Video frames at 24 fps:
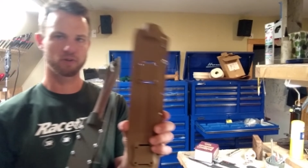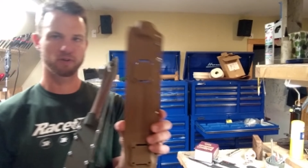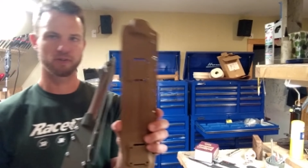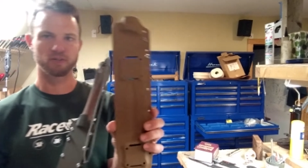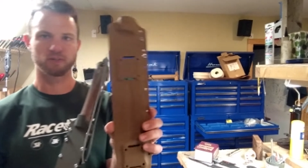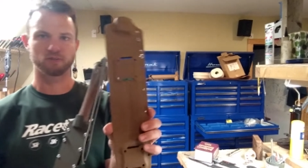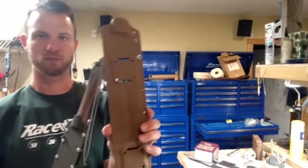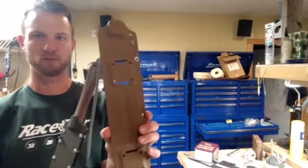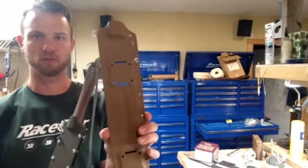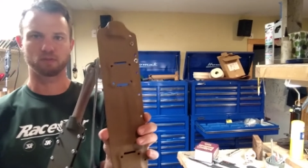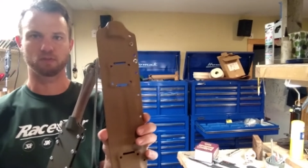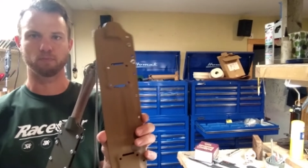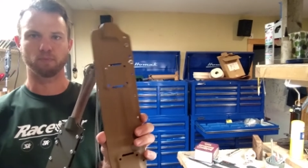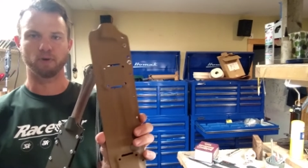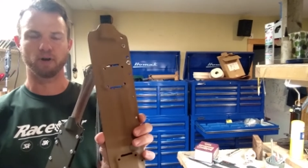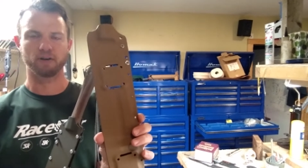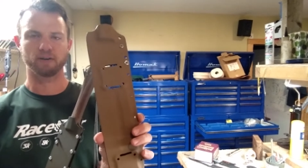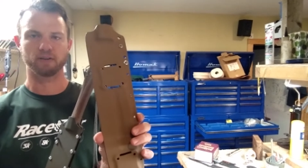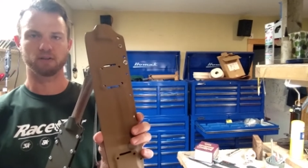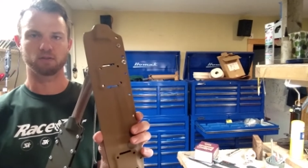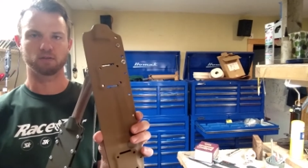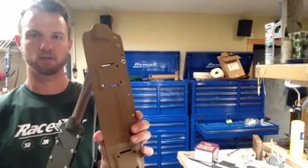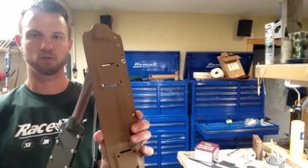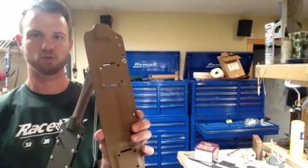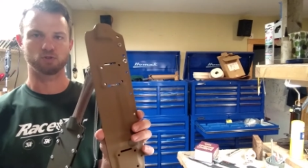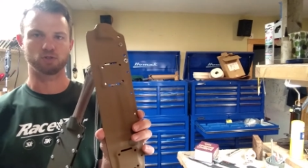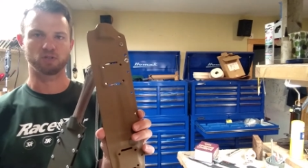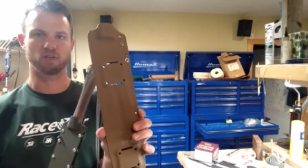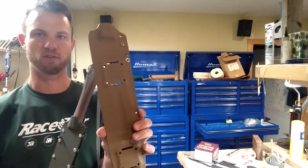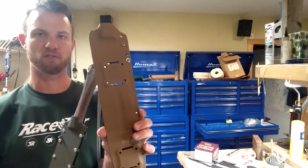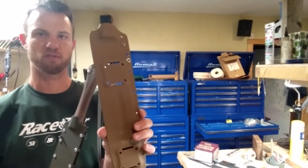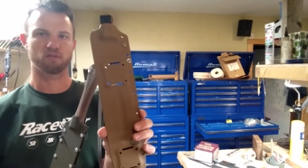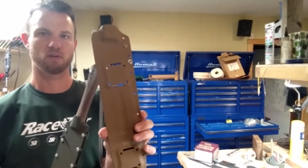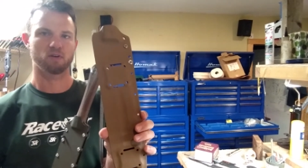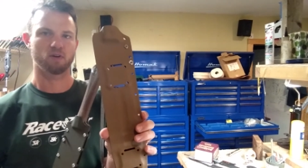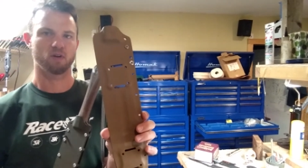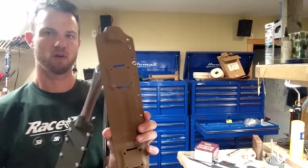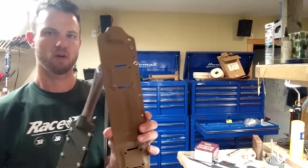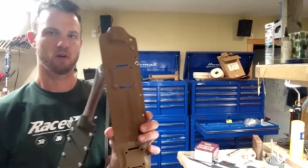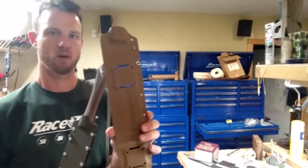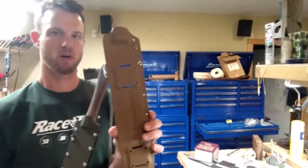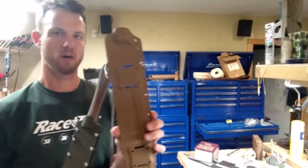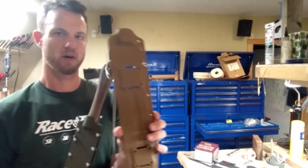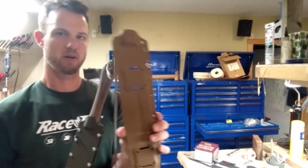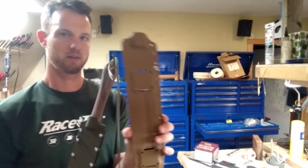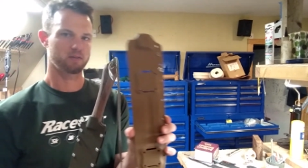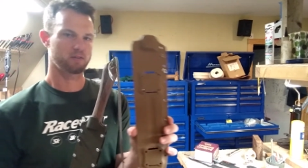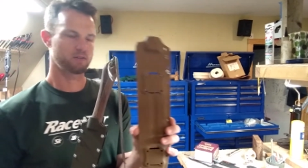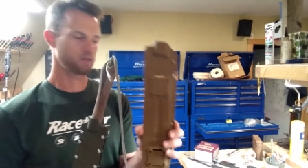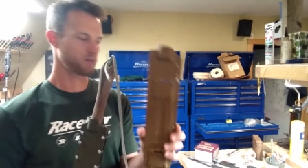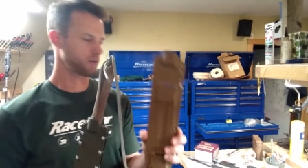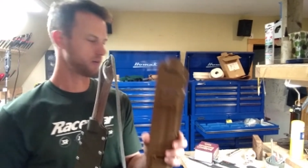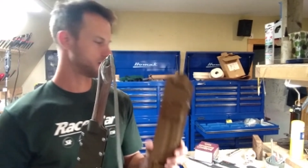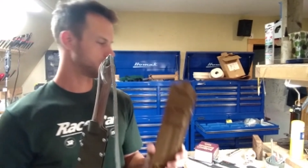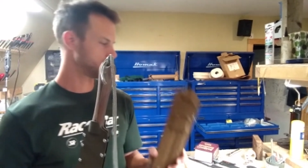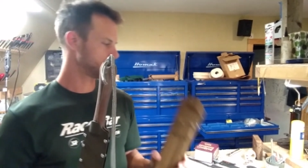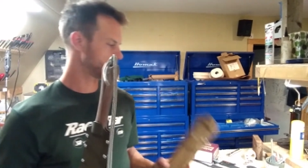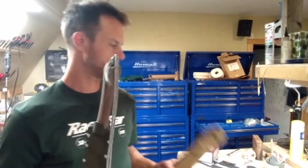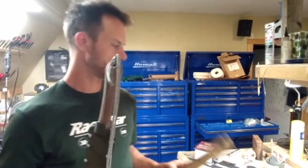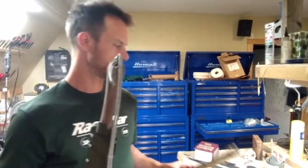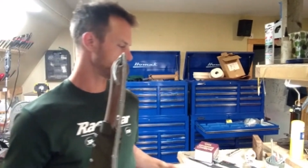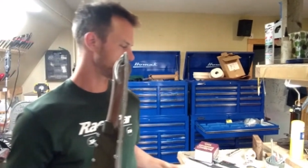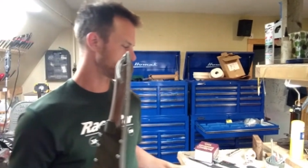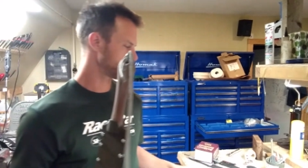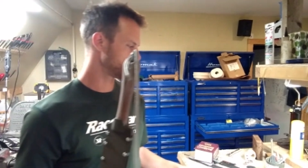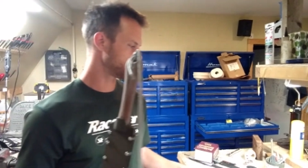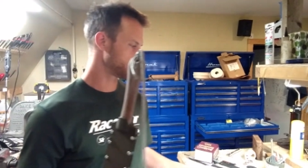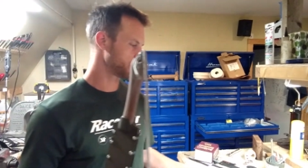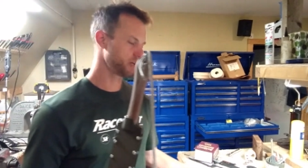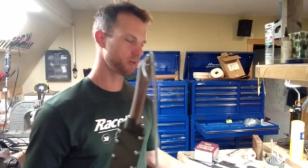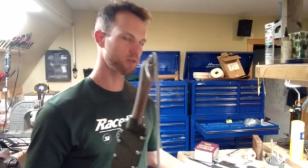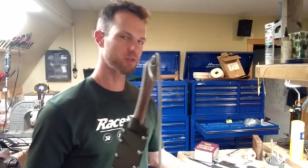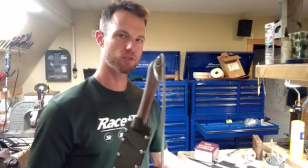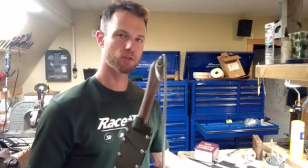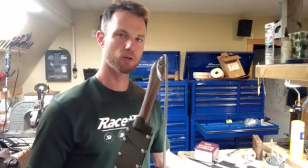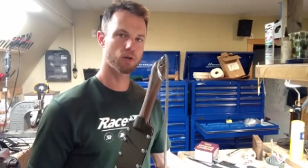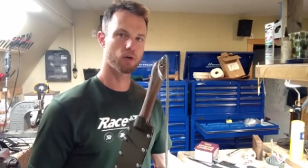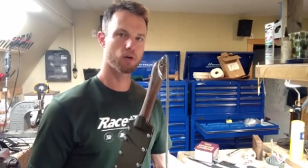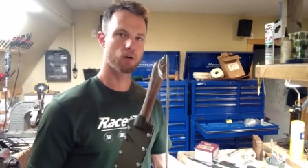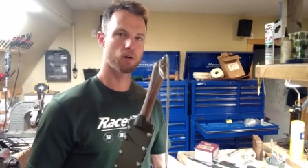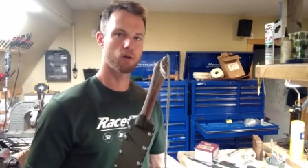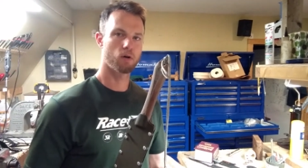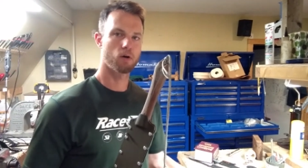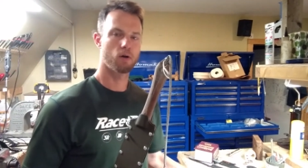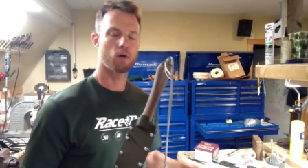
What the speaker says: into the body of the sheath, I decided it would be easier